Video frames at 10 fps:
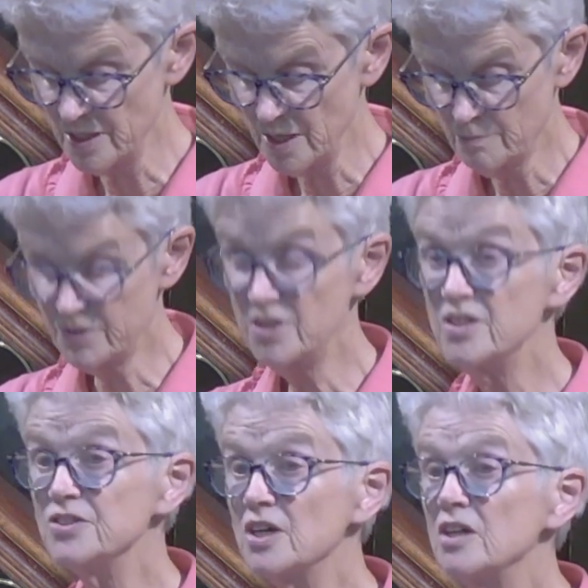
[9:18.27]
but it is
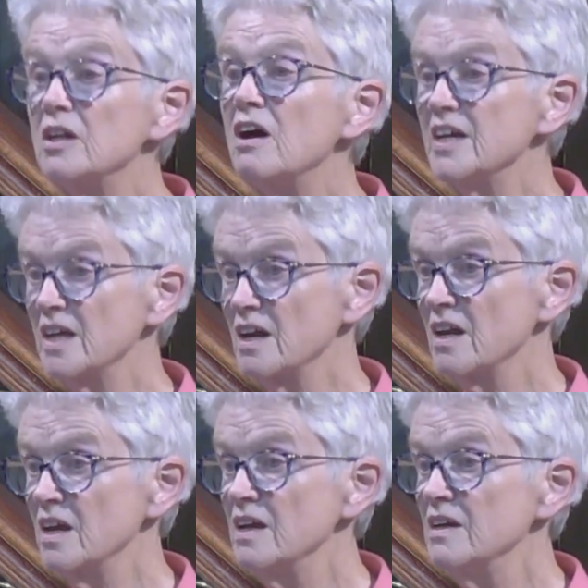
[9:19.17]
unlikely
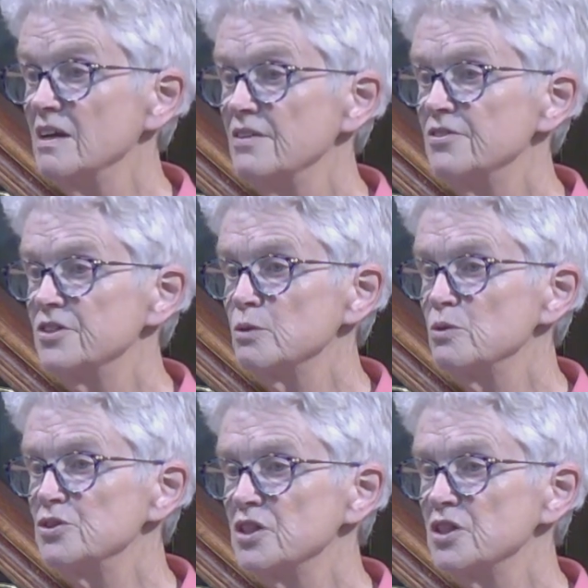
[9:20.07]
that it was an